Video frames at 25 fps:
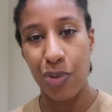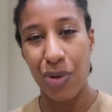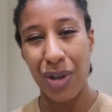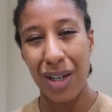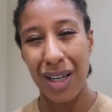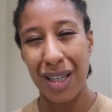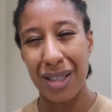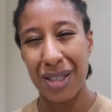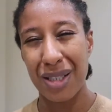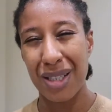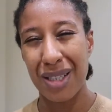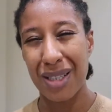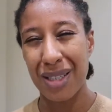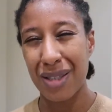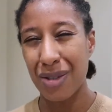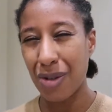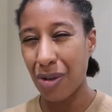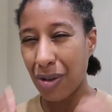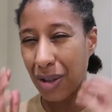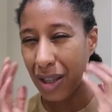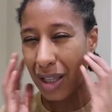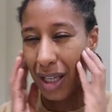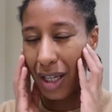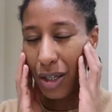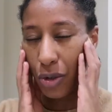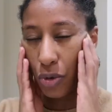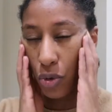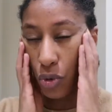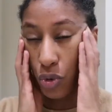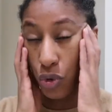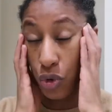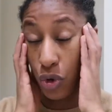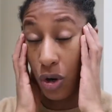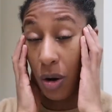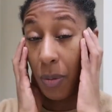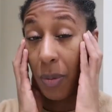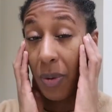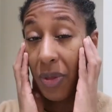where I just don't like to
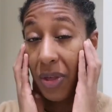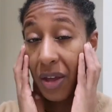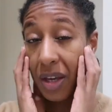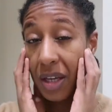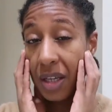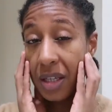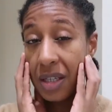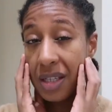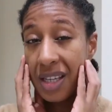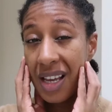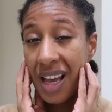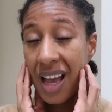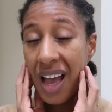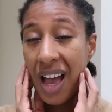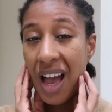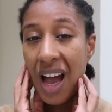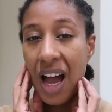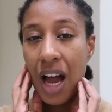drop things,